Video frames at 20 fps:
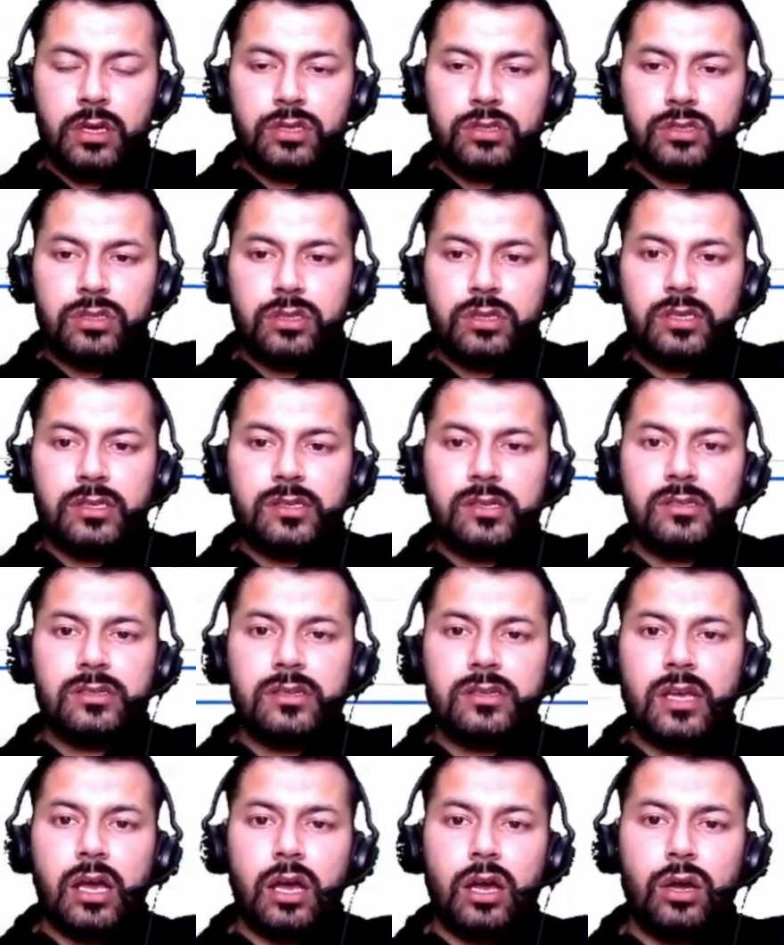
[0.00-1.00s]
So this is
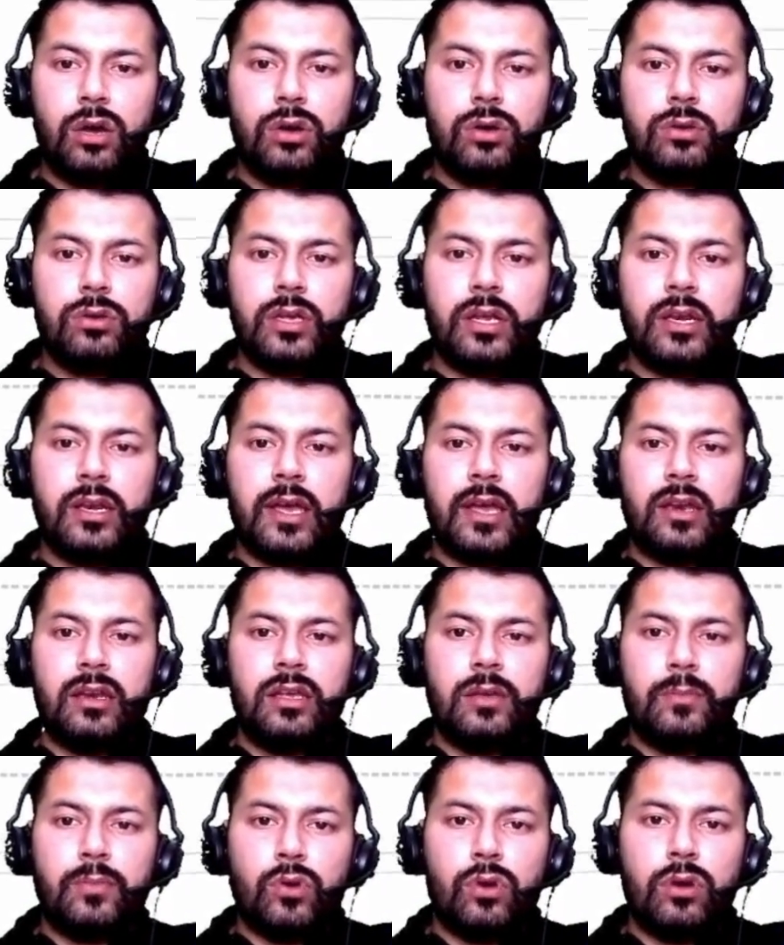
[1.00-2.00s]
how in
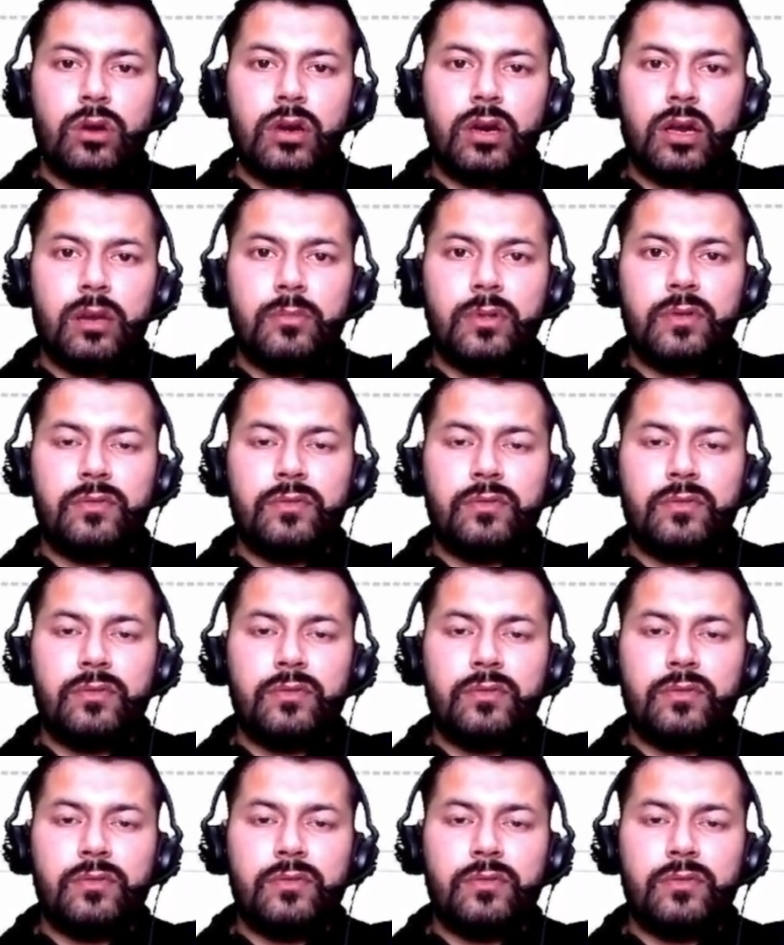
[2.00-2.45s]
any program,